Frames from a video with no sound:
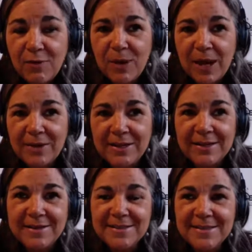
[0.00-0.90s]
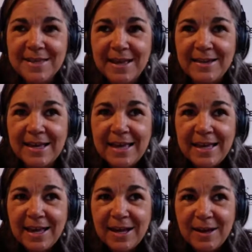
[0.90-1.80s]
about it is that
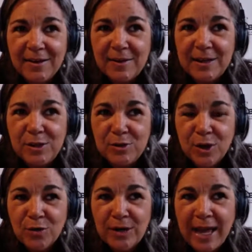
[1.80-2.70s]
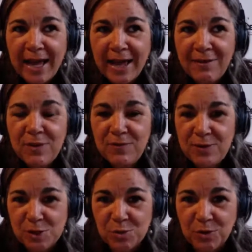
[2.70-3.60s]
you don't have the
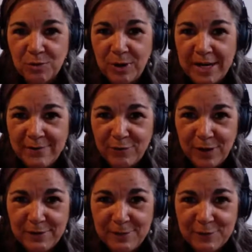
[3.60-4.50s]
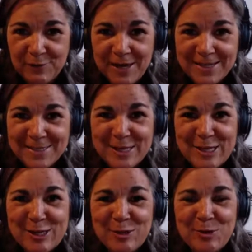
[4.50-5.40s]
visual right in front of your face.
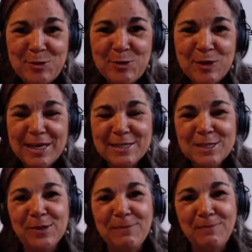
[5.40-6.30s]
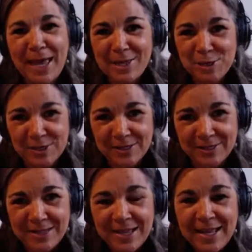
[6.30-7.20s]
You get to imagine.
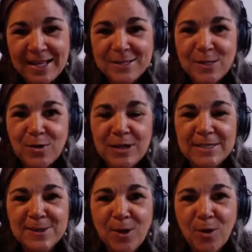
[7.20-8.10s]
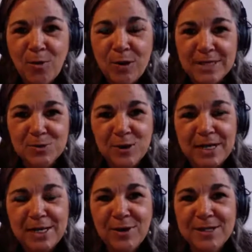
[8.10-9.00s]
So it's always,
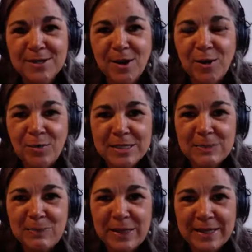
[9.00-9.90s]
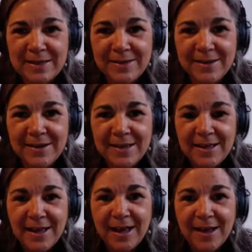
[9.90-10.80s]
radio has always been
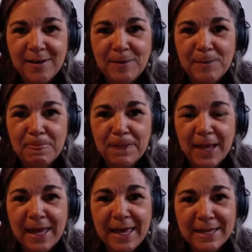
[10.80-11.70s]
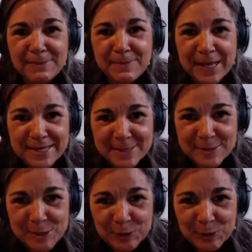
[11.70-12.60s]
a handmaiden
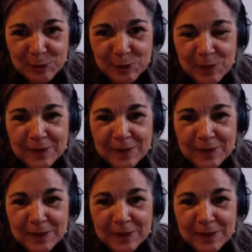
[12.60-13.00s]
to